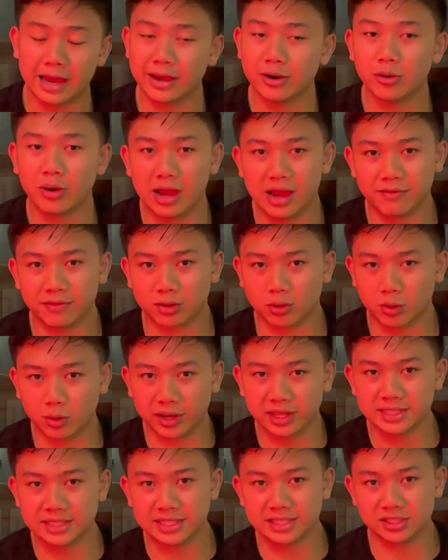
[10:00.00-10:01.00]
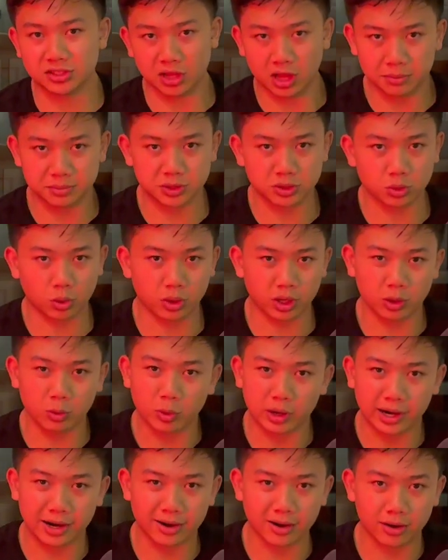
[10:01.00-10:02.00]
don't have a crazy sob story
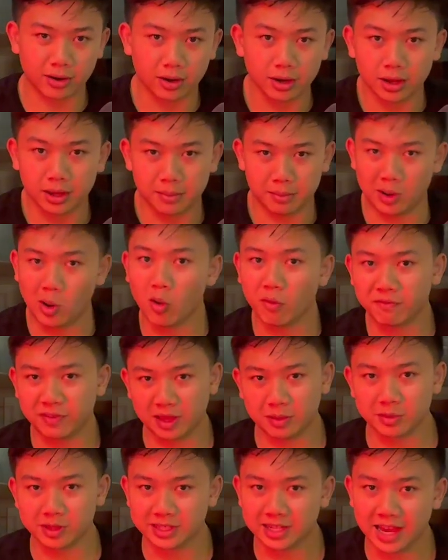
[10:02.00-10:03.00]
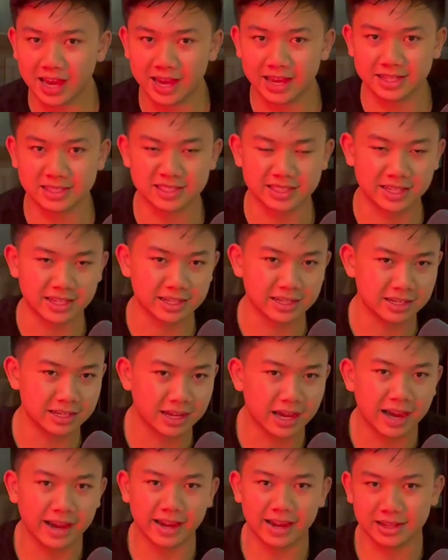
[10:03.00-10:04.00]
where my whole family dies and
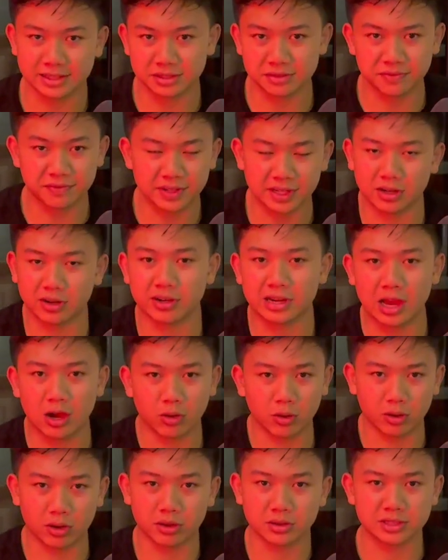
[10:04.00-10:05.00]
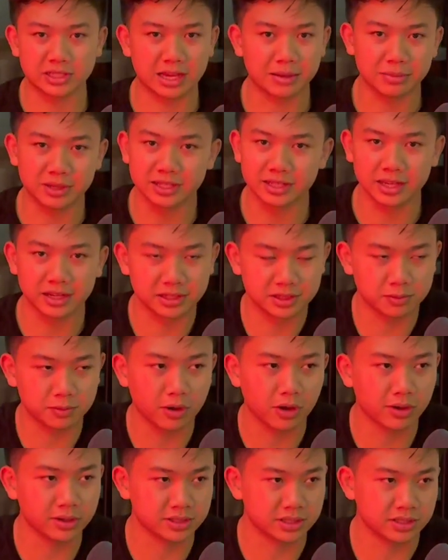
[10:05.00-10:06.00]
I had to figure it out or else I'd be dead as
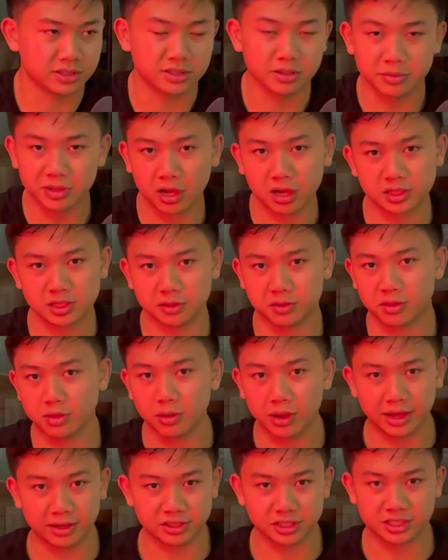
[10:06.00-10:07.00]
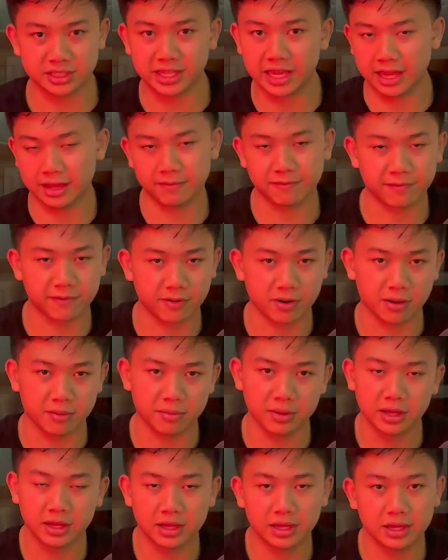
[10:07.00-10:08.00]
well. It's, to be honest with you, I just came from
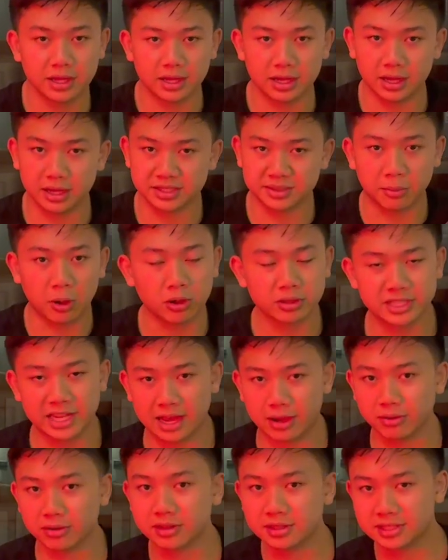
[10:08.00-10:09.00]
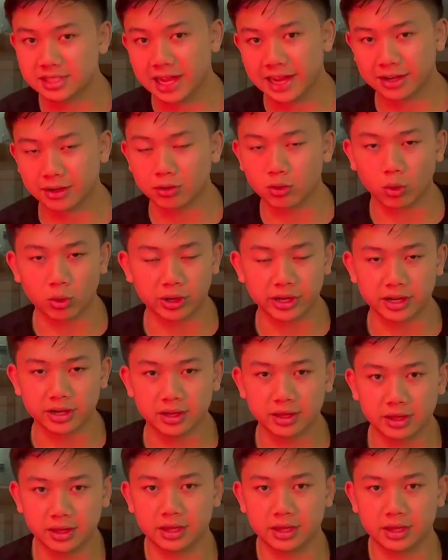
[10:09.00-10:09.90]
a small town, Tigard, Oregon.